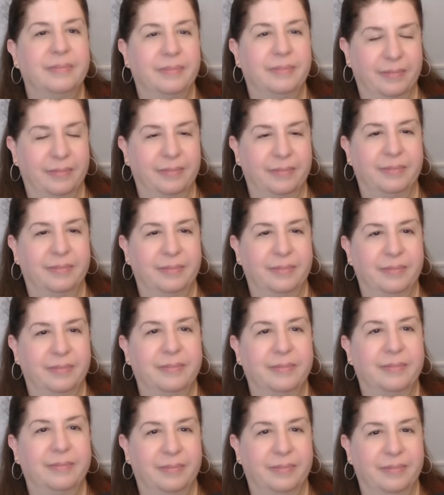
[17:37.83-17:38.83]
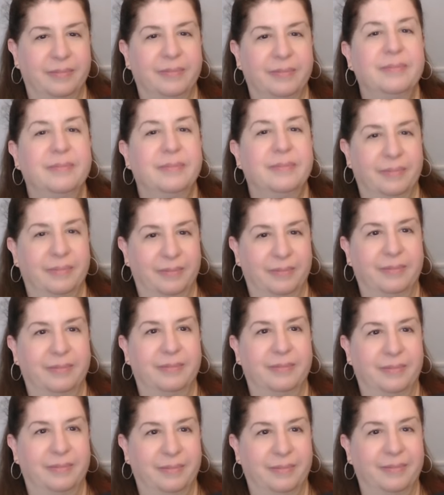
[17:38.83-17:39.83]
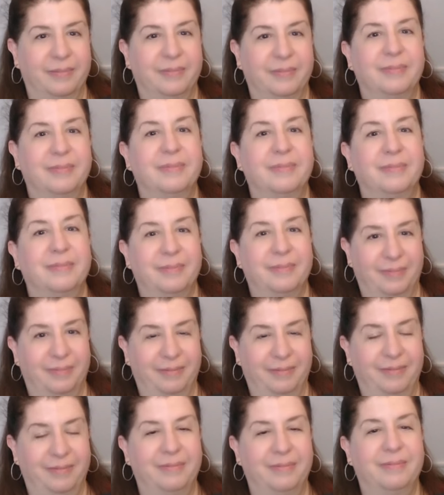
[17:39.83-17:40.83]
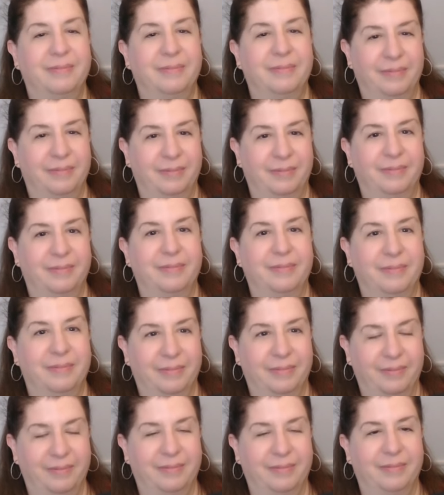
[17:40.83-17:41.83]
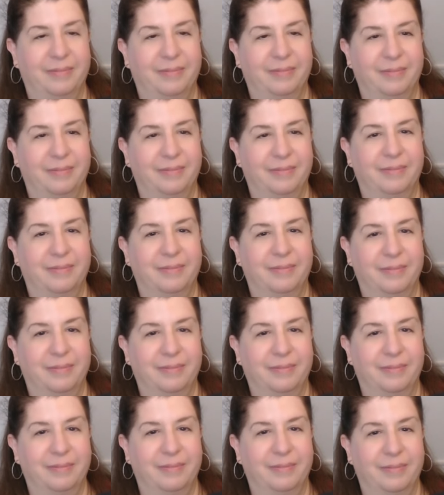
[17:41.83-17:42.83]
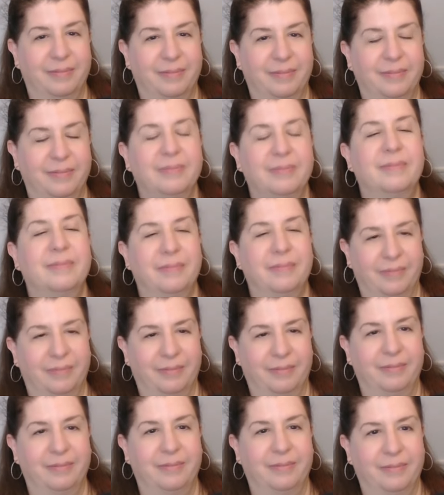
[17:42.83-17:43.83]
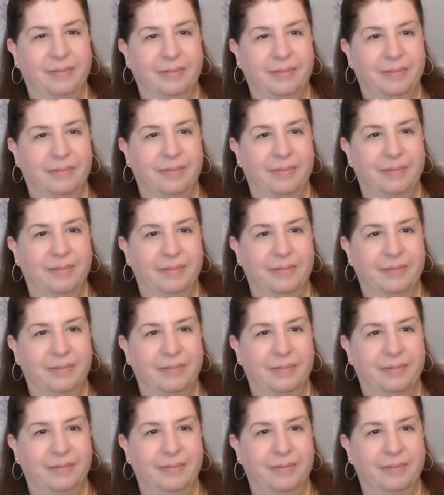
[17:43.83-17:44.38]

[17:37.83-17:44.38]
[no speech]